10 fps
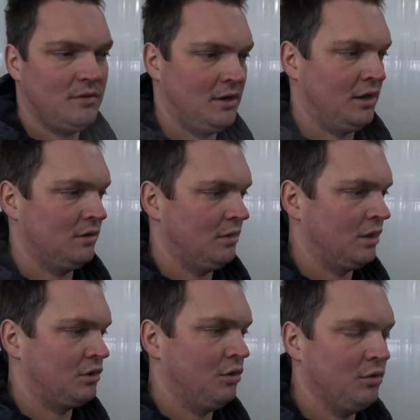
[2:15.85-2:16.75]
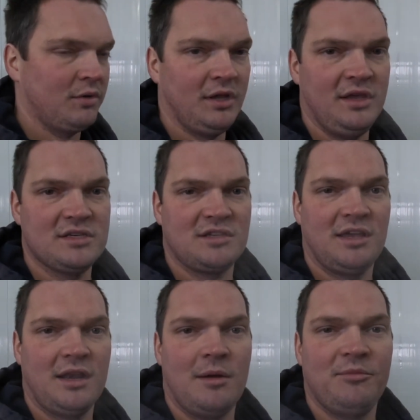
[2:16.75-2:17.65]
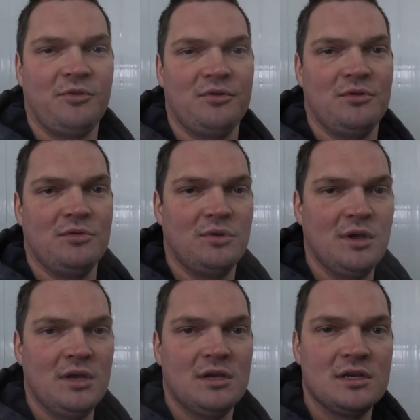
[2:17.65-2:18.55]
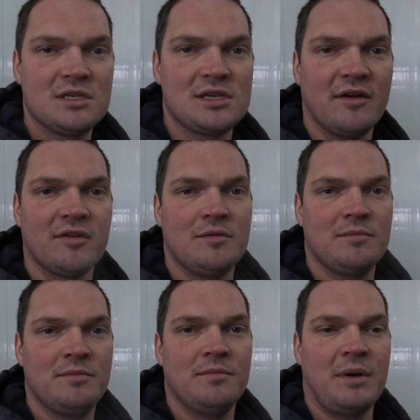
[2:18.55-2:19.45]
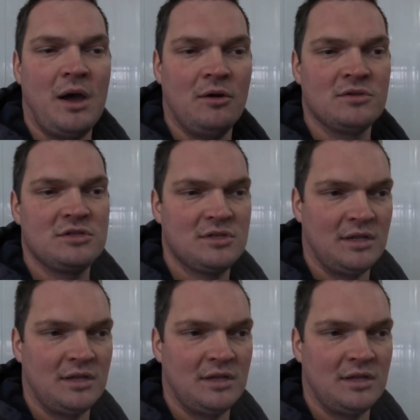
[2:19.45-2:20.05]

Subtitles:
And our goal really is to get up to 7 pounds.